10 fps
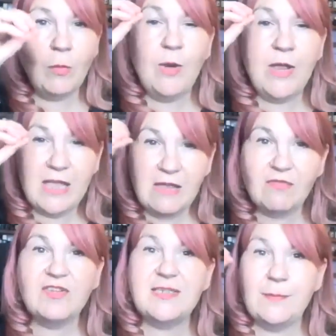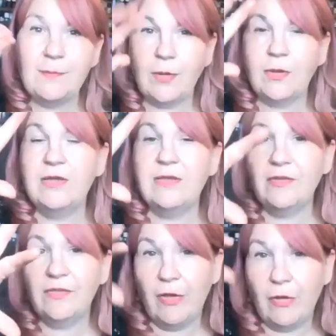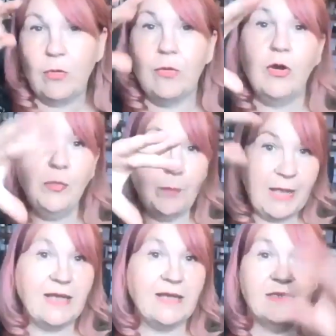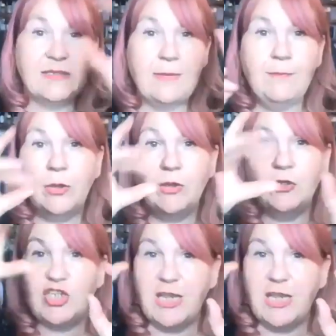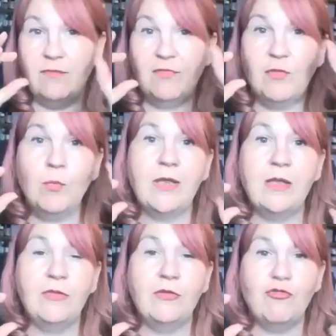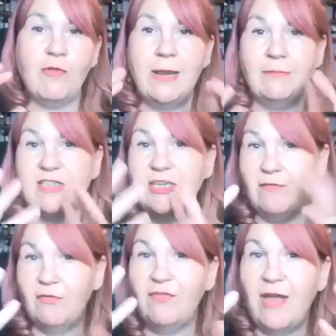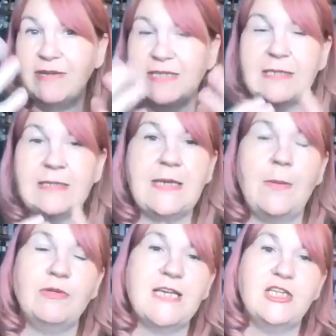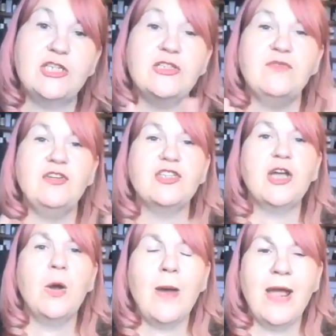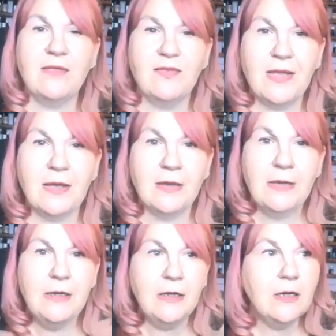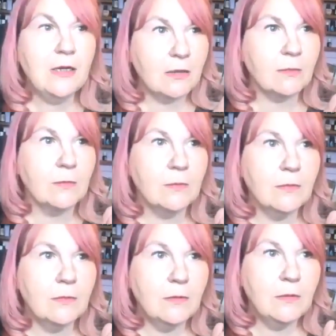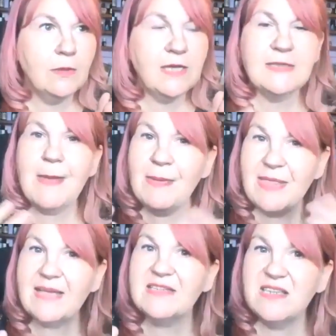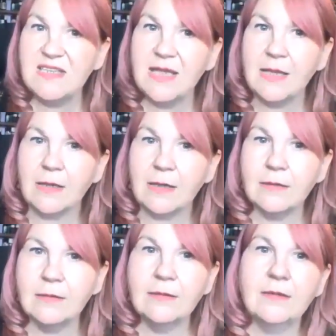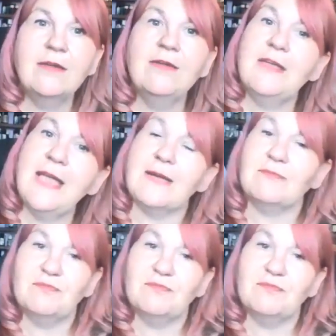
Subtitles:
weave the symbol or unpick the symbology of the dream to give you various interpretations for you to go away and think, oh, yes, maybe that's a thing. Yeah.